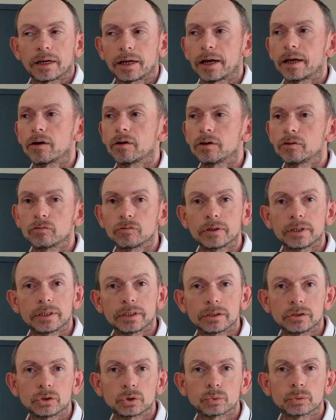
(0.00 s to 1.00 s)
and I'd
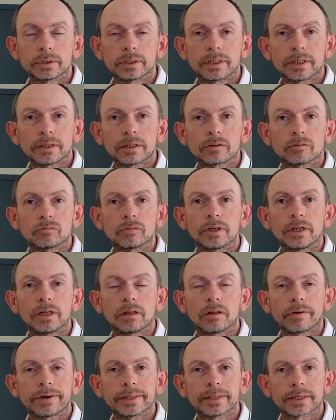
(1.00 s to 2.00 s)
really enjoyed that, really
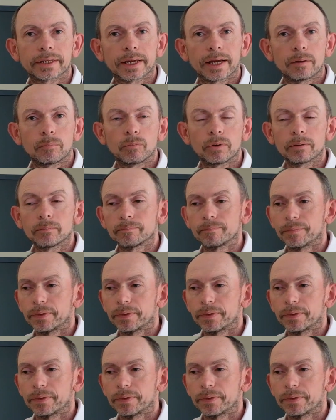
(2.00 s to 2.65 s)
liked the camera.